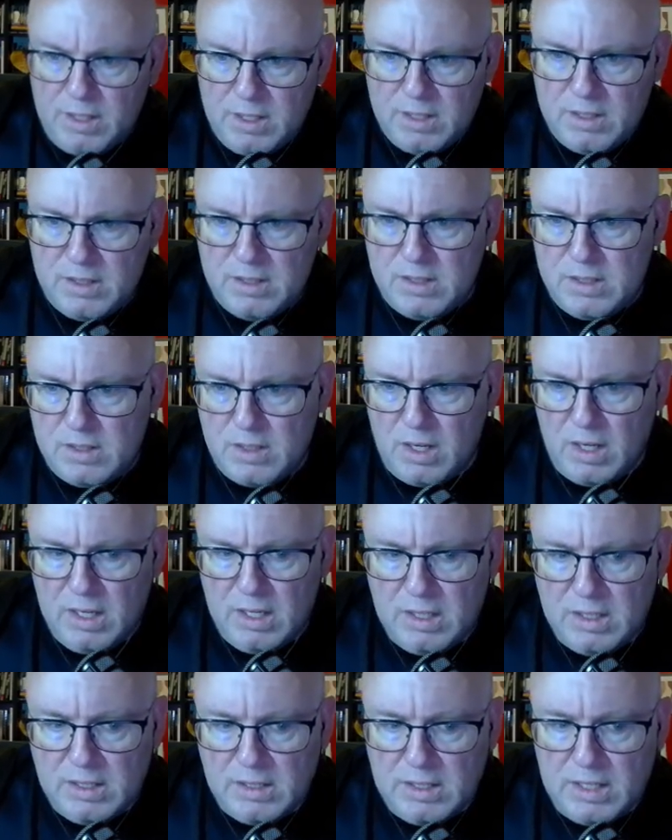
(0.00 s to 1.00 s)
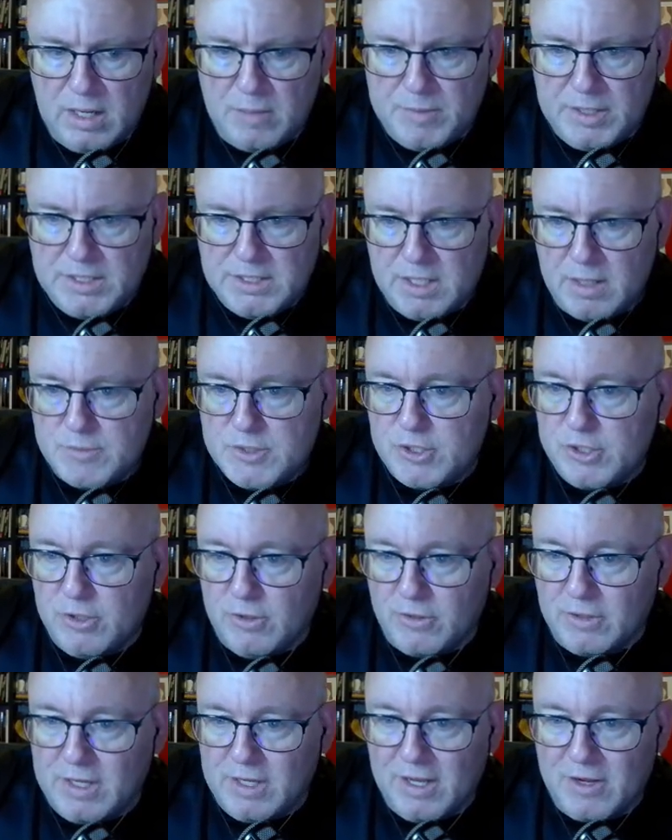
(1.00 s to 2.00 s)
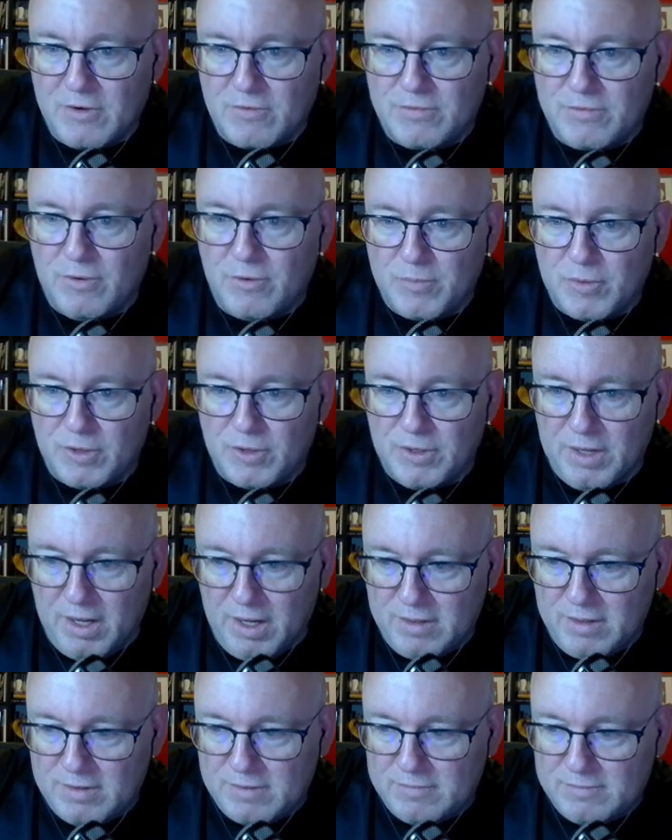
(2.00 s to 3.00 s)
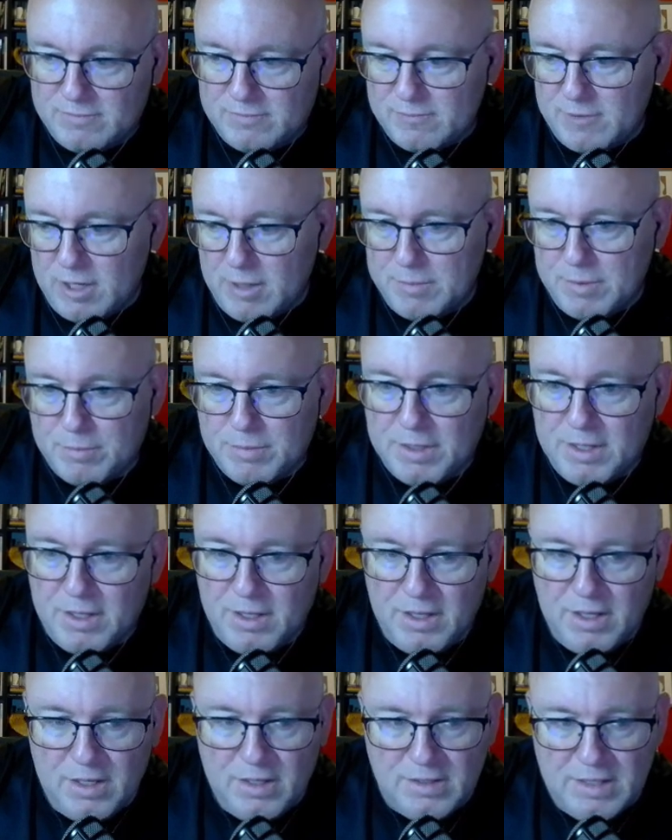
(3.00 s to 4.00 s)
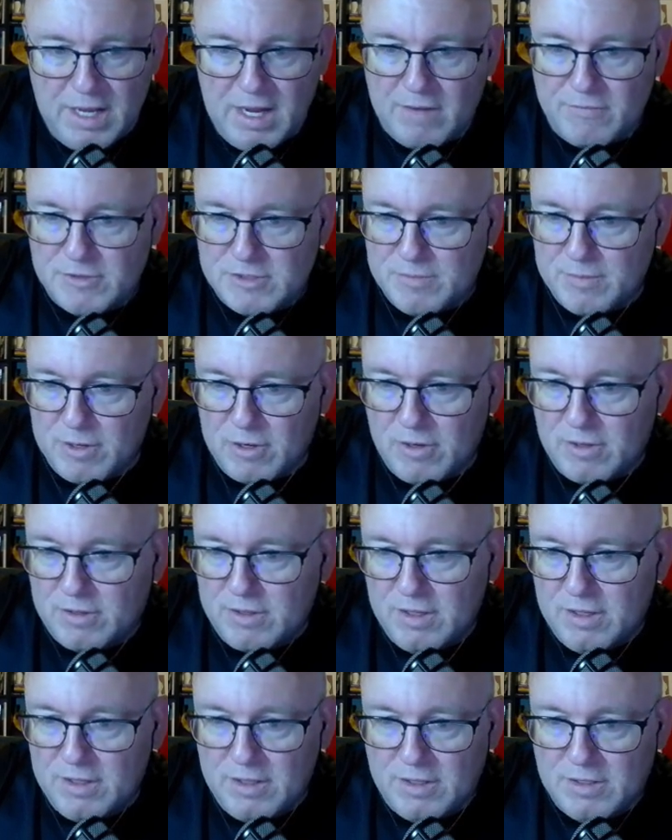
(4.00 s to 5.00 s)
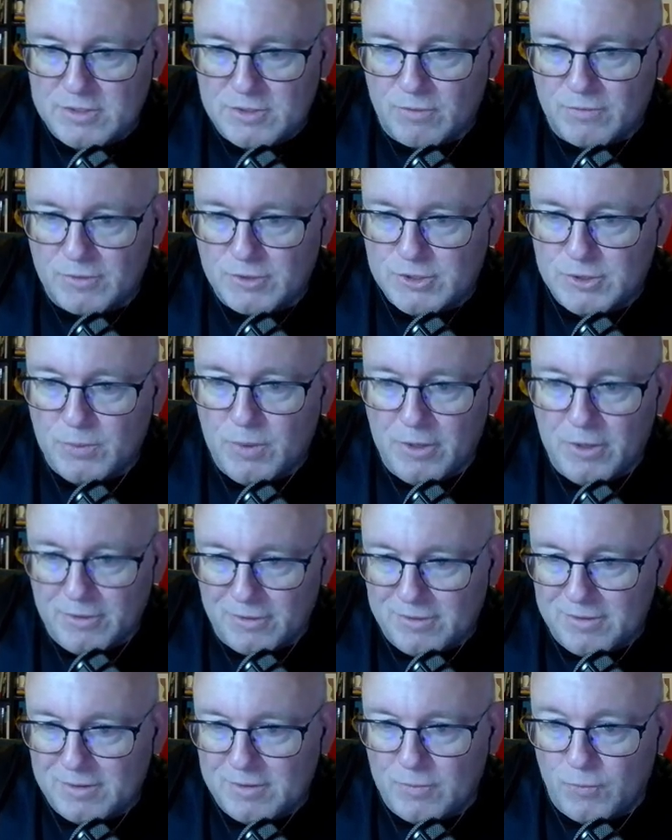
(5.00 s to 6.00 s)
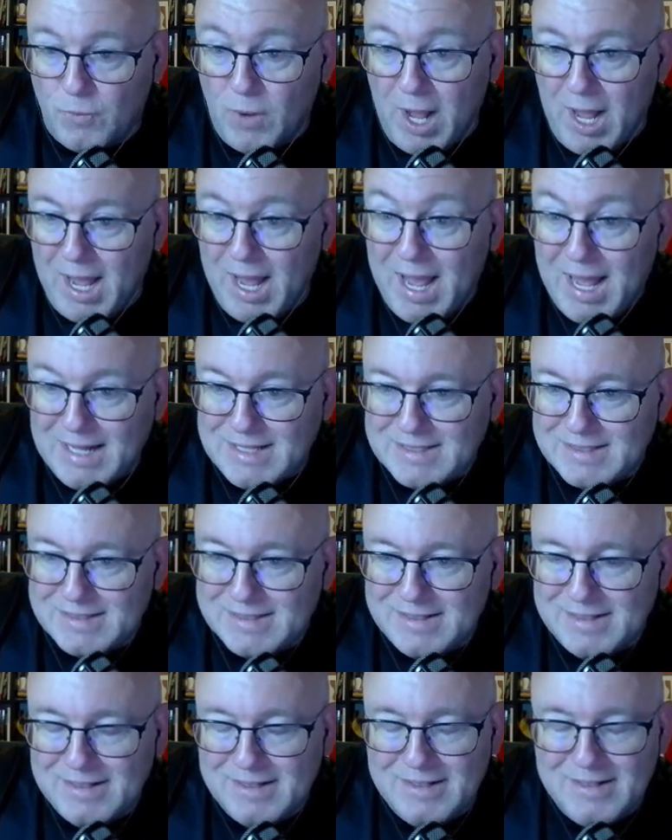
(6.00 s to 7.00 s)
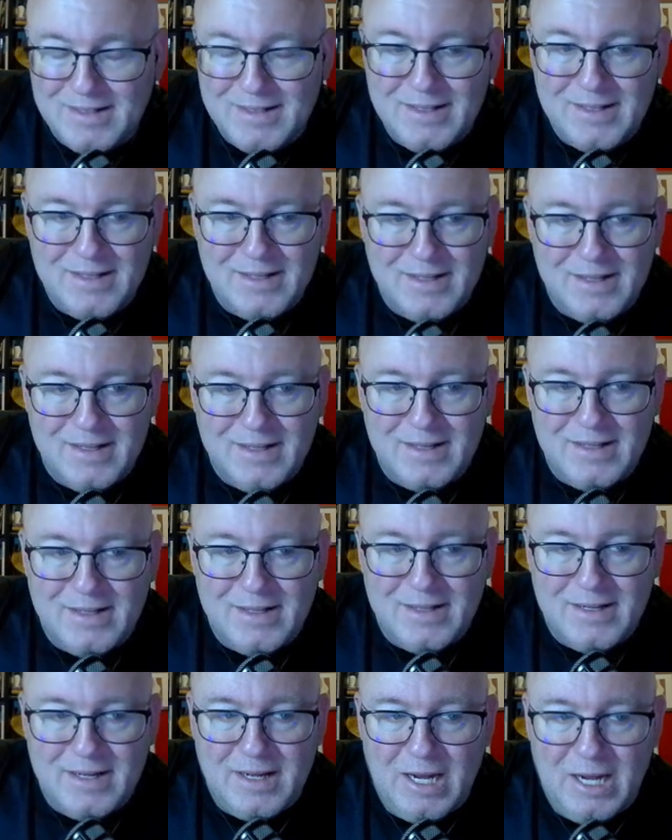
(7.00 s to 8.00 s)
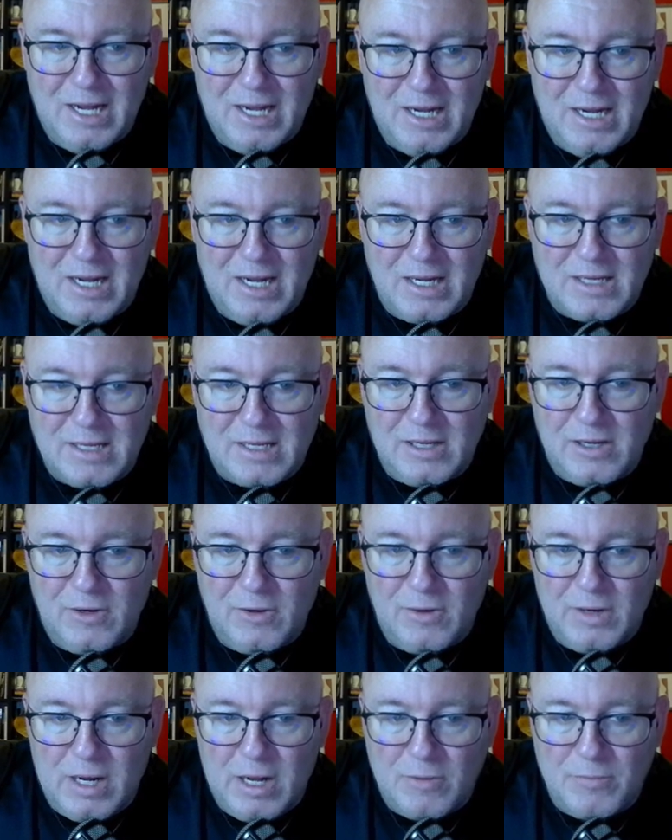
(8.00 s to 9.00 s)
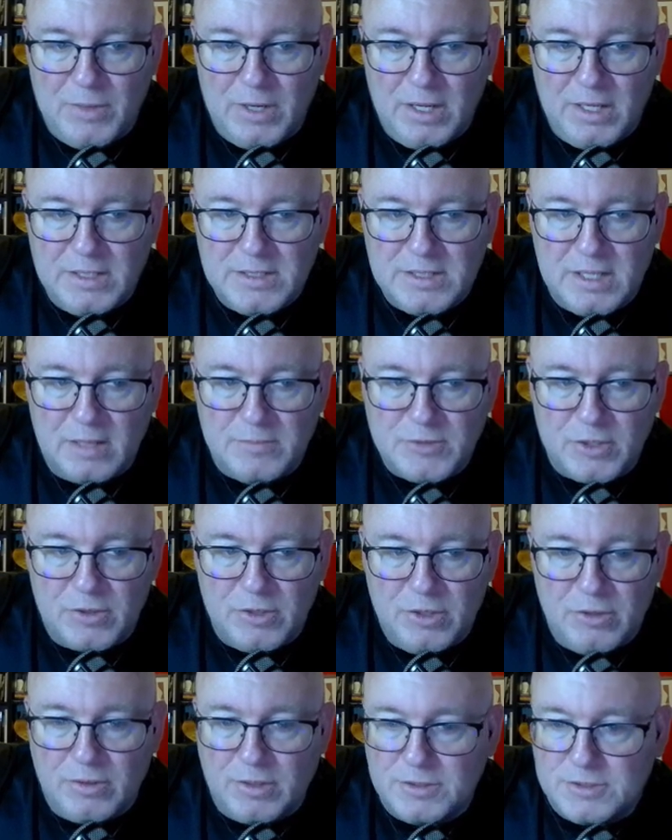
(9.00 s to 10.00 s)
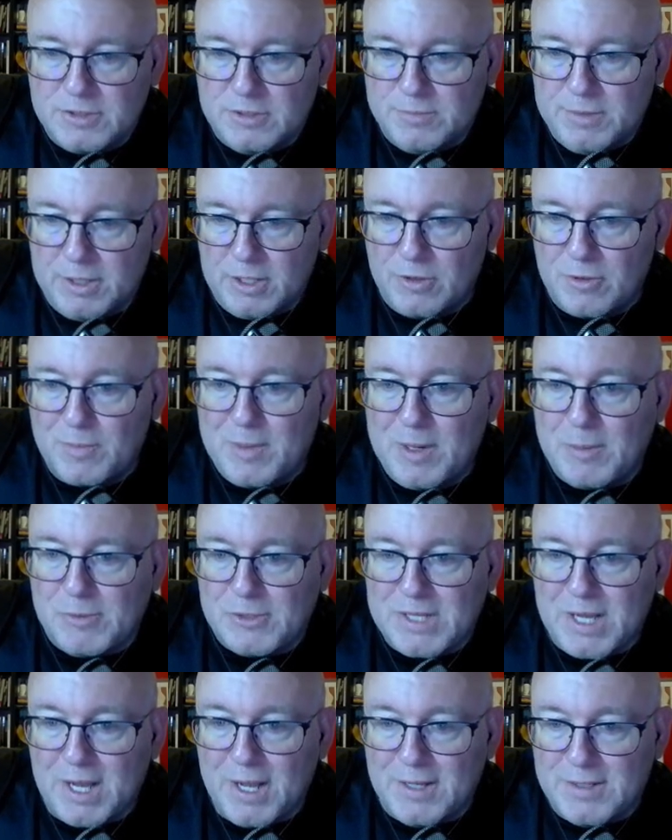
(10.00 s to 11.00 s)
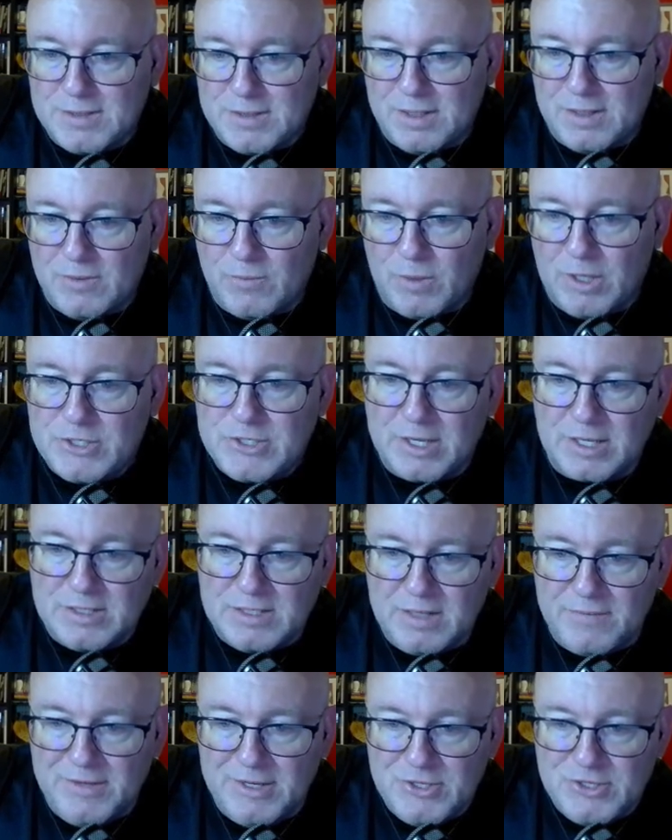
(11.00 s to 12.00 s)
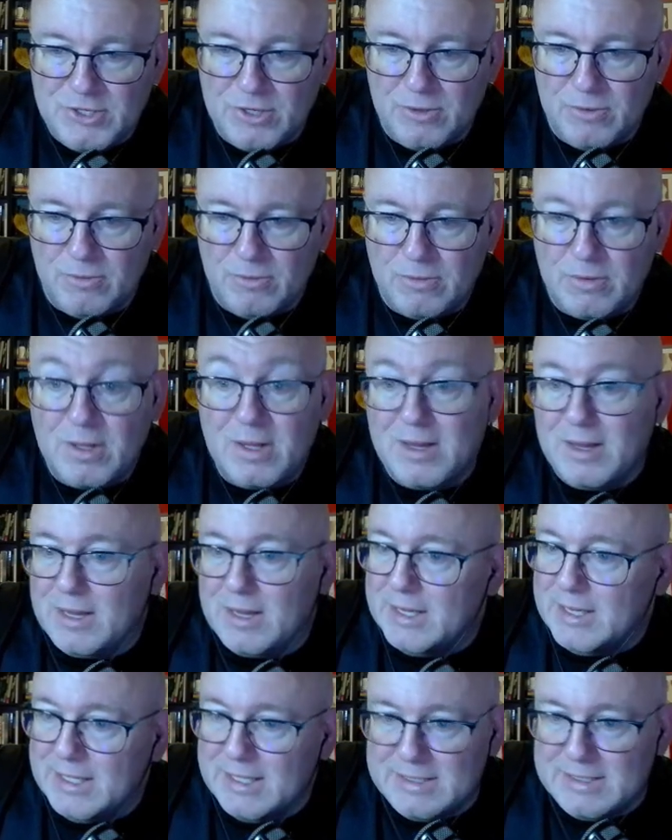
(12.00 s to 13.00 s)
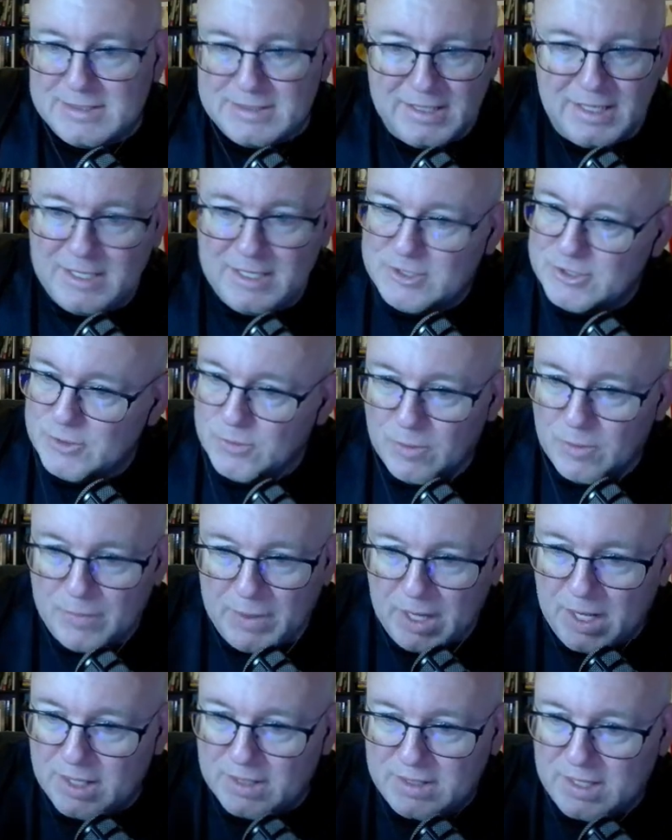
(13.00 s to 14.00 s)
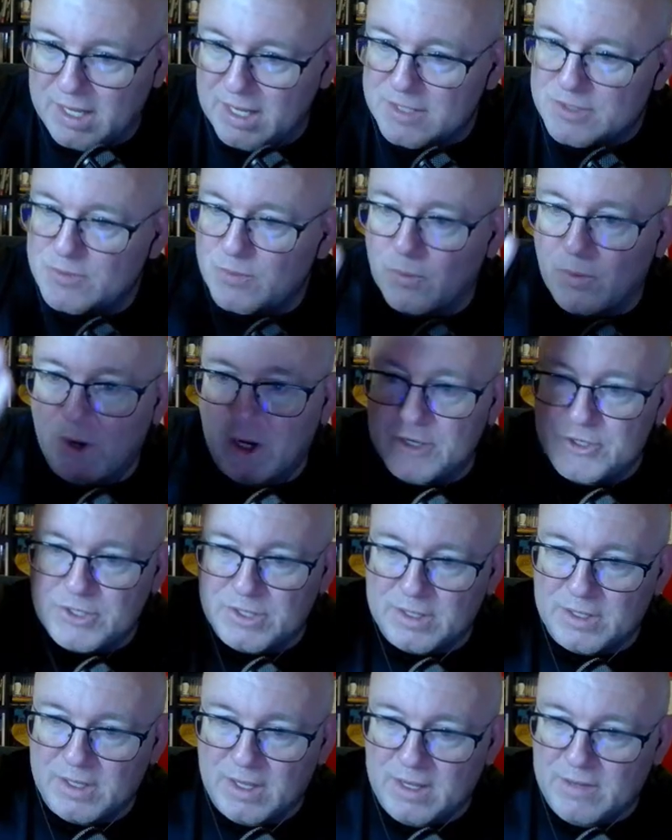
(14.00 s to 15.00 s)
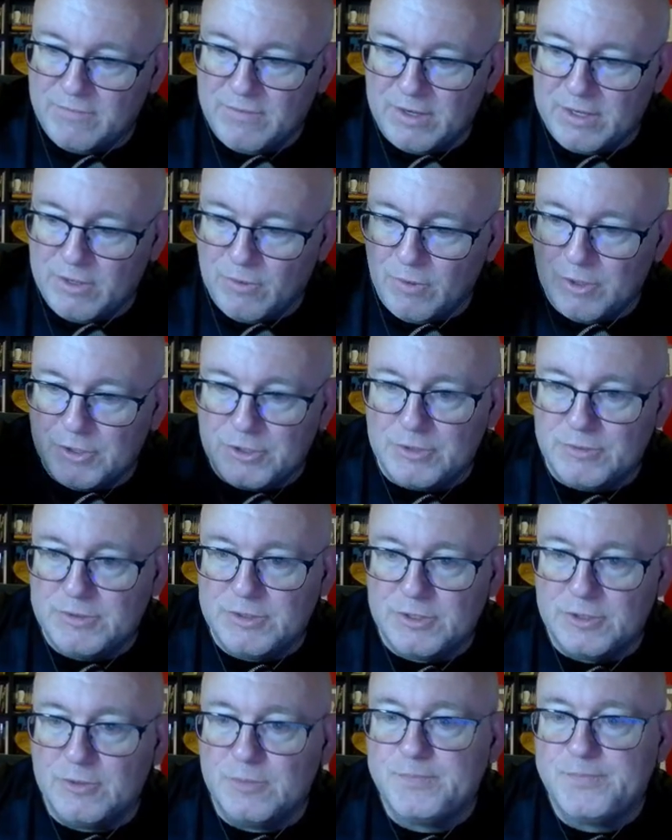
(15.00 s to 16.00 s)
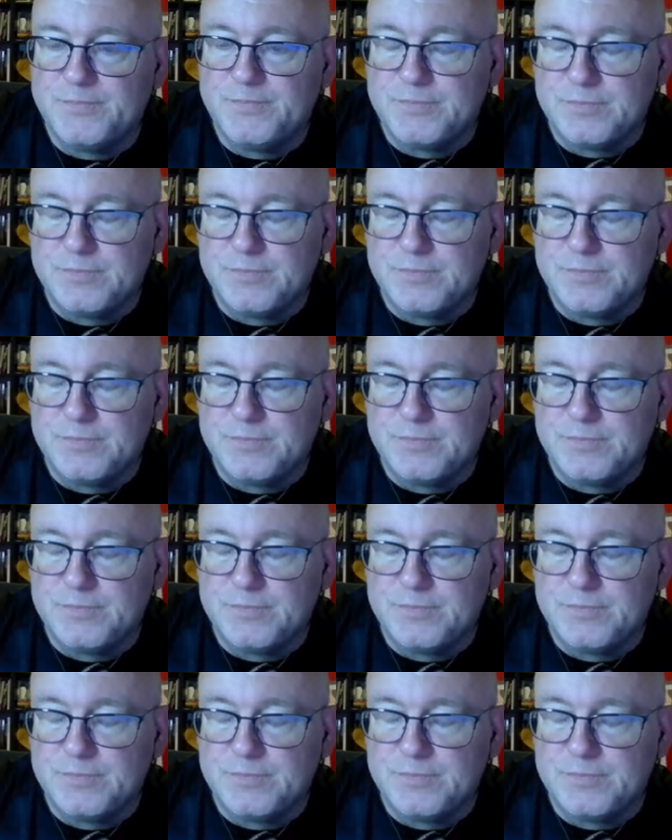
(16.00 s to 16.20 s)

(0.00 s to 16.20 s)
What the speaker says: How many times are you looking at your phone day? Probably the average American is over 200. What? How many times are you consuming other people's content, watching a TV show, listening to a podcast, watching a video on YouTube?